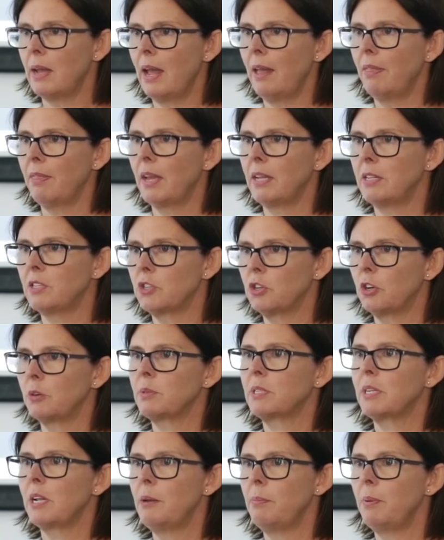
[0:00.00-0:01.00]
and they
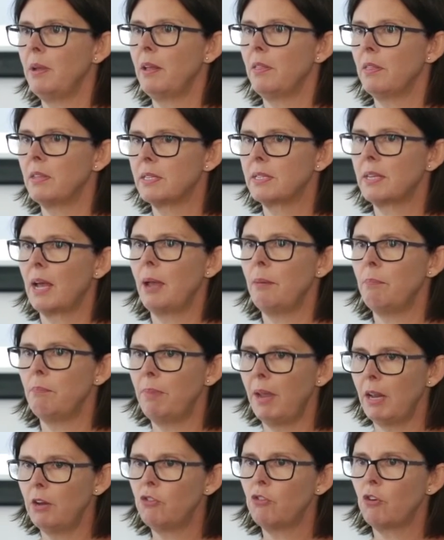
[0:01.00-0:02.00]
stop sleeping in the same
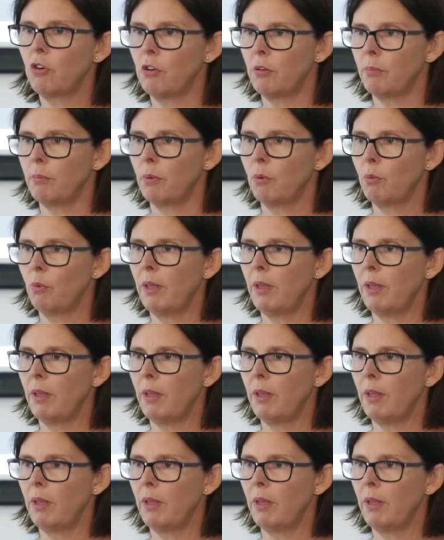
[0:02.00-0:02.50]
bedroom